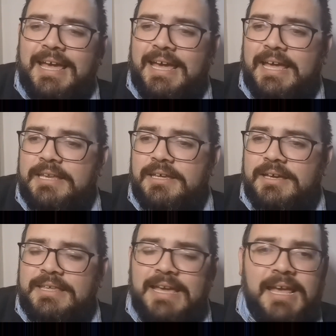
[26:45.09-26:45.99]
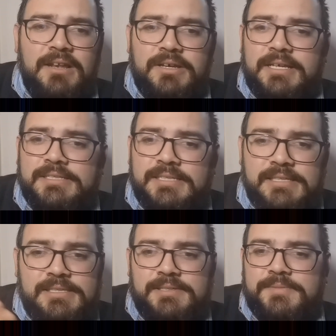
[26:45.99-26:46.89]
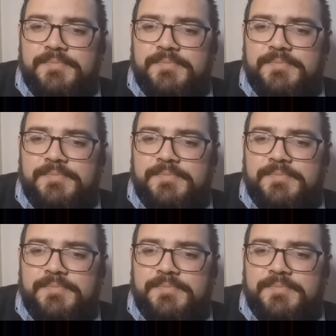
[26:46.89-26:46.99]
And look, it's